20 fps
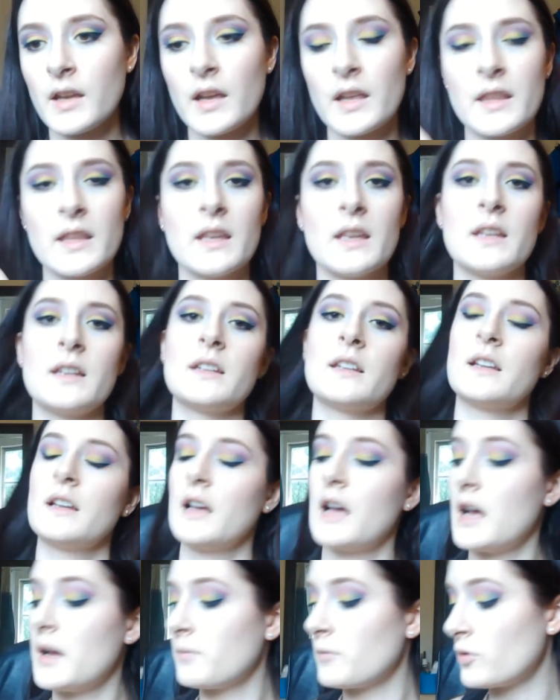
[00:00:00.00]
And then
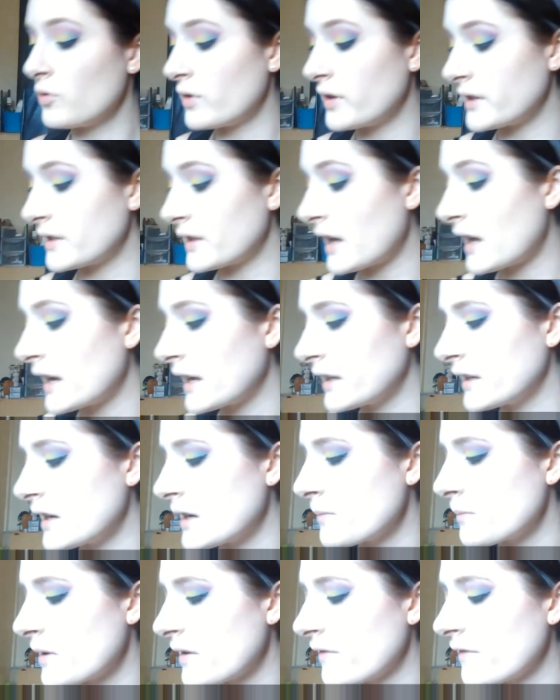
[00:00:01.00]
I'm going to
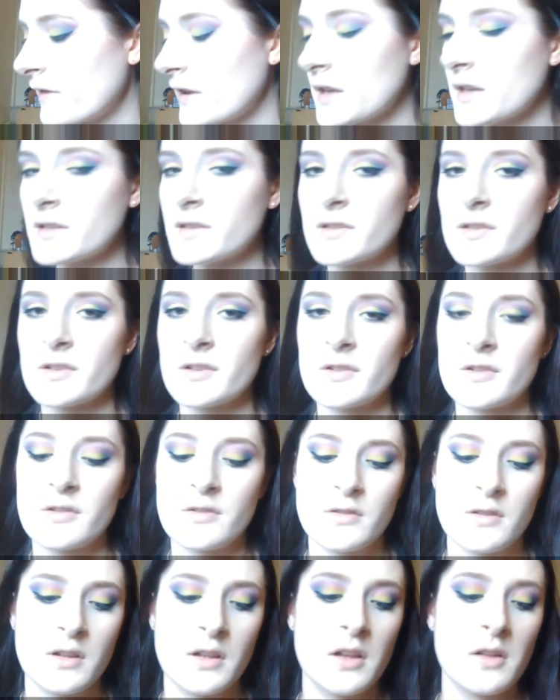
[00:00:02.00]
highlight my face.
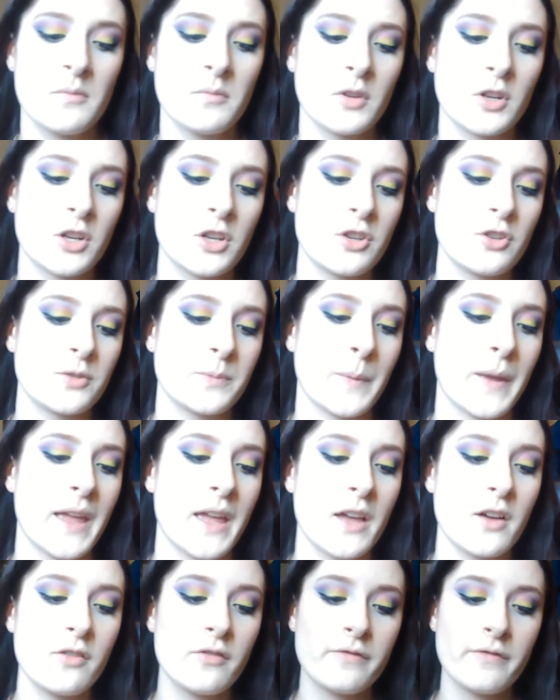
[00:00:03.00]
So I'm going to use my
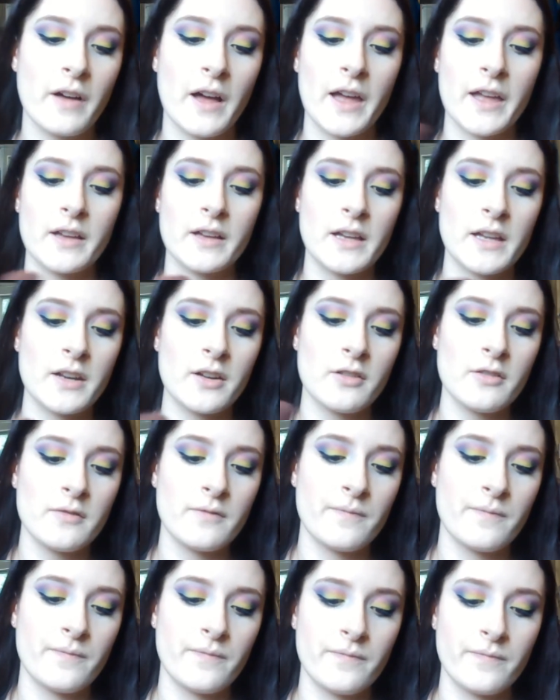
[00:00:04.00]
e.l.f. highlighter,
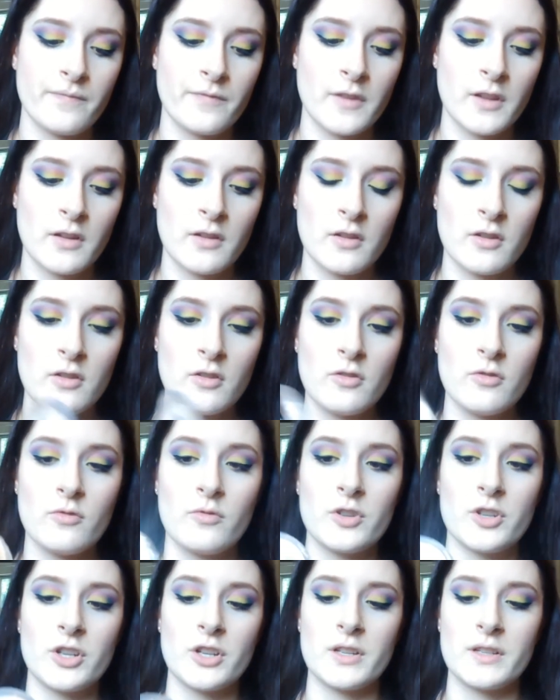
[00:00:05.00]

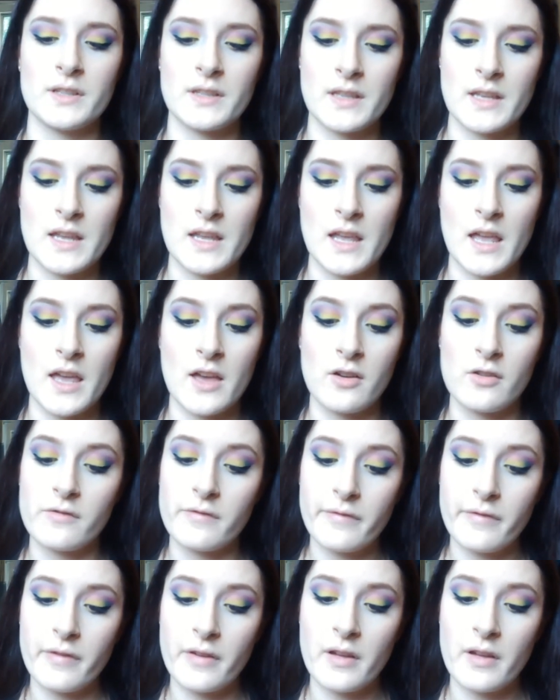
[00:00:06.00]
which is the e.l.f.